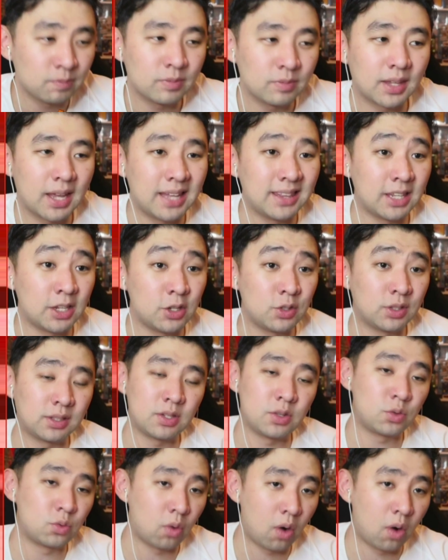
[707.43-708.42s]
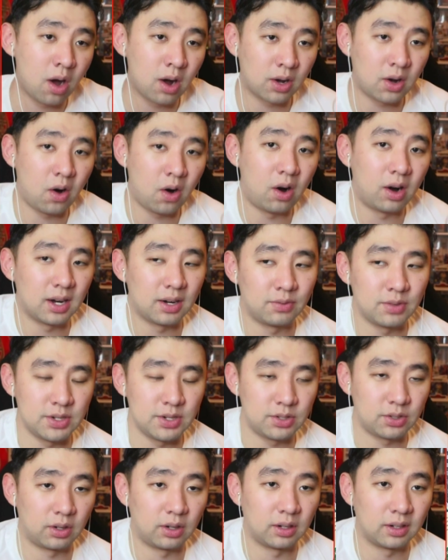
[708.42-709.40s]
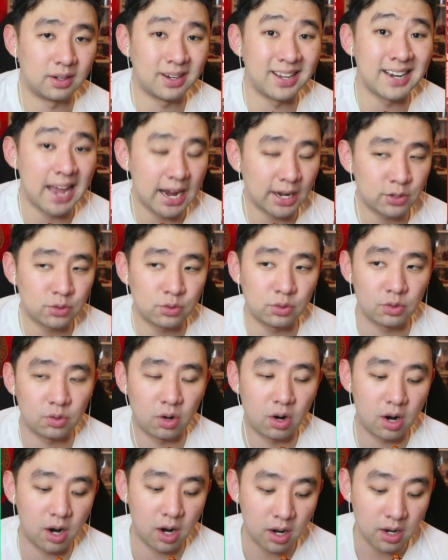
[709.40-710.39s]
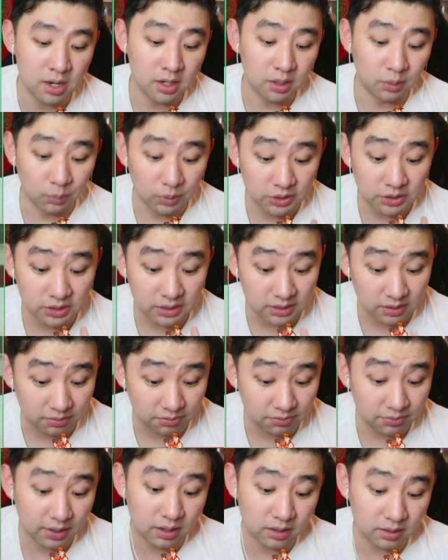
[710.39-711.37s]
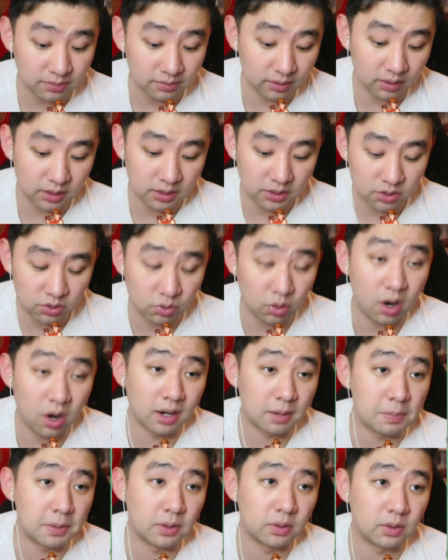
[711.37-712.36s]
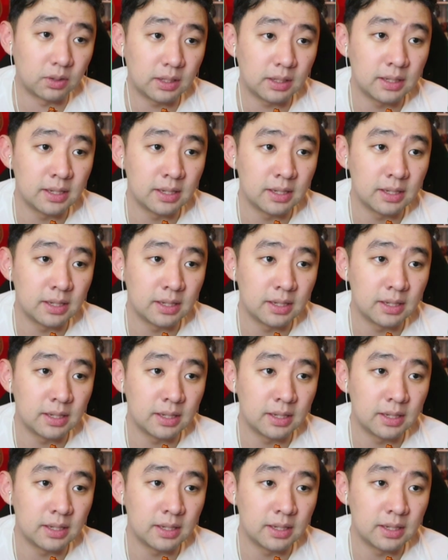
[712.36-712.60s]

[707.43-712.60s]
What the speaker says: and then you get to draw a card every turn, an extra draw, which is a very, very strong ability.